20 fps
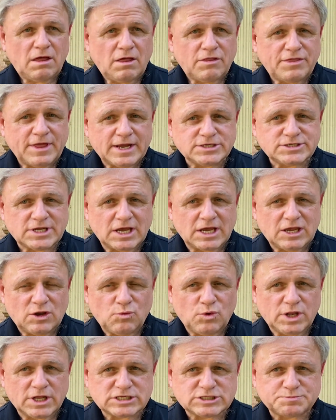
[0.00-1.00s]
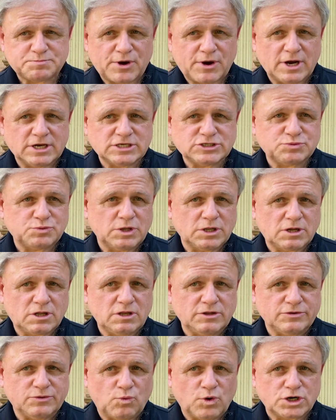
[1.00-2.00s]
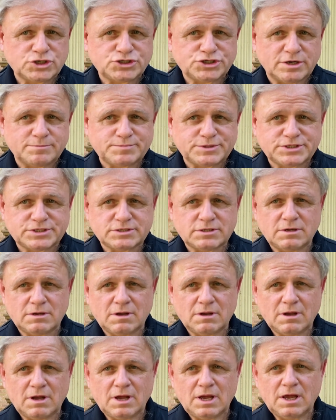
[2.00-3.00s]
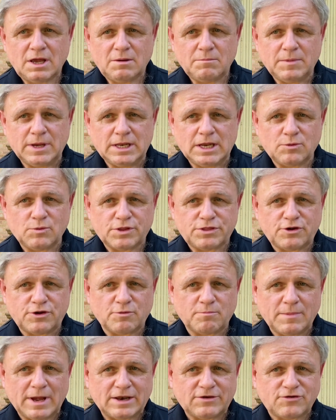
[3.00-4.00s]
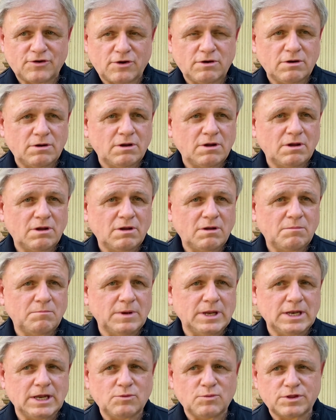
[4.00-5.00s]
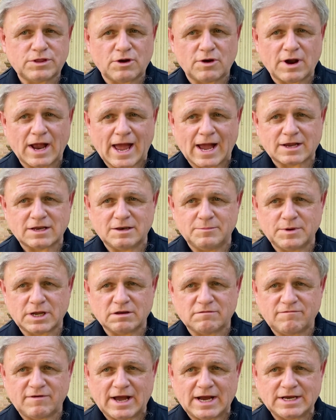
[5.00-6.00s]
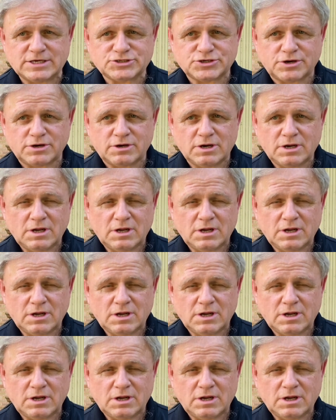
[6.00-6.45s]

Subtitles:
Things that you will experience will include worships, meeting with your mentor, meeting with your academic advisor,